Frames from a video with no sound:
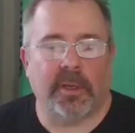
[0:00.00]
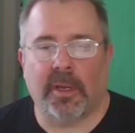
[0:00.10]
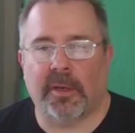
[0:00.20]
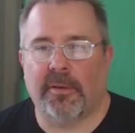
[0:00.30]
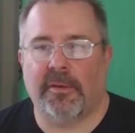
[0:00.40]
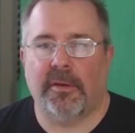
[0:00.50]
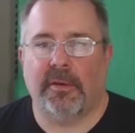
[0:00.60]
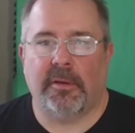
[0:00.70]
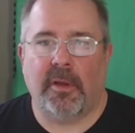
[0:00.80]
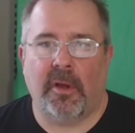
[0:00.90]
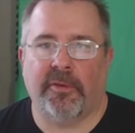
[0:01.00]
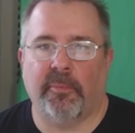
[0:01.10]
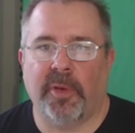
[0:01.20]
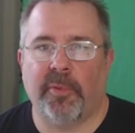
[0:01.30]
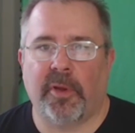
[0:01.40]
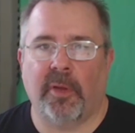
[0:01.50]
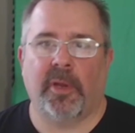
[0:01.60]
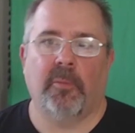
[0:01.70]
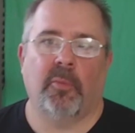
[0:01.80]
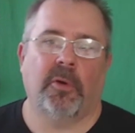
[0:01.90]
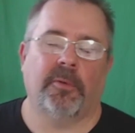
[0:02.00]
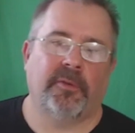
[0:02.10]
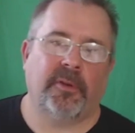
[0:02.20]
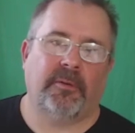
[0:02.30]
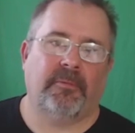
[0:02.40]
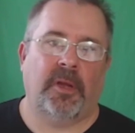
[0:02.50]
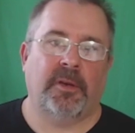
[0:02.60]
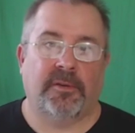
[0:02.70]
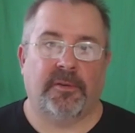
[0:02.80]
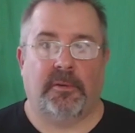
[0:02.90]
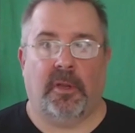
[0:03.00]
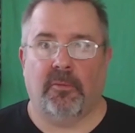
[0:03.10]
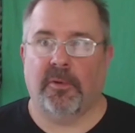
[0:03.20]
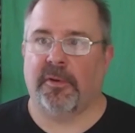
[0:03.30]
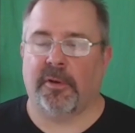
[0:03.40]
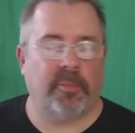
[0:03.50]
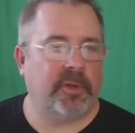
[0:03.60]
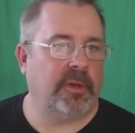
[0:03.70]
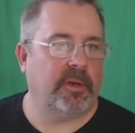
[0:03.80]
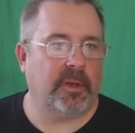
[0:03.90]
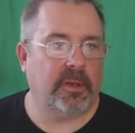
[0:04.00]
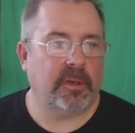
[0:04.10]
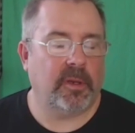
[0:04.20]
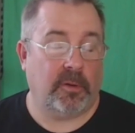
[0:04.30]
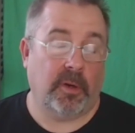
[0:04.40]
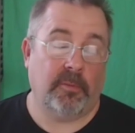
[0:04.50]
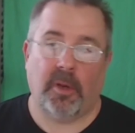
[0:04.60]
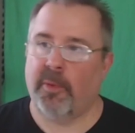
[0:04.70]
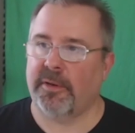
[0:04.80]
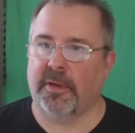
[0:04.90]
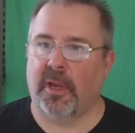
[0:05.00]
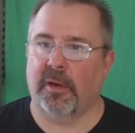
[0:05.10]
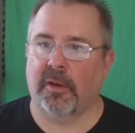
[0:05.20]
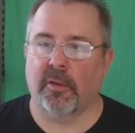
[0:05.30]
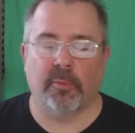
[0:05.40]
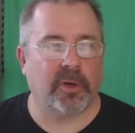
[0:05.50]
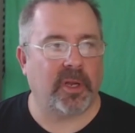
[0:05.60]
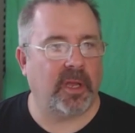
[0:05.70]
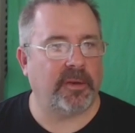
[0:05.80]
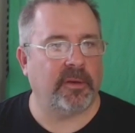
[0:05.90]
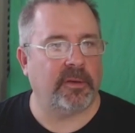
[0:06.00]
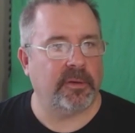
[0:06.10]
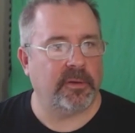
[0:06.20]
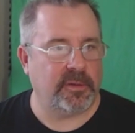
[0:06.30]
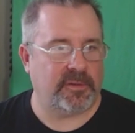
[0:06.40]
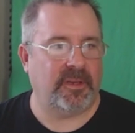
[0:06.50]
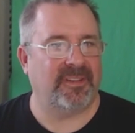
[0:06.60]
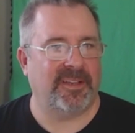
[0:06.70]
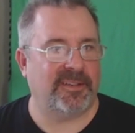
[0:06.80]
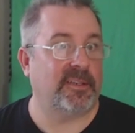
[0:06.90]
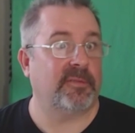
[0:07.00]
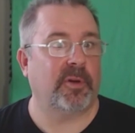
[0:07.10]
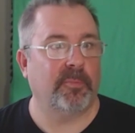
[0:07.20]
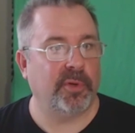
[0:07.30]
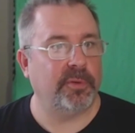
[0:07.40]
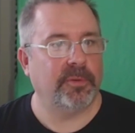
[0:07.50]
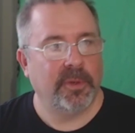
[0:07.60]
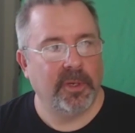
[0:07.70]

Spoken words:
and I could see also people coming on board, because I just recently completed I'm actually adding a little more content to it, just testing Spring Boot,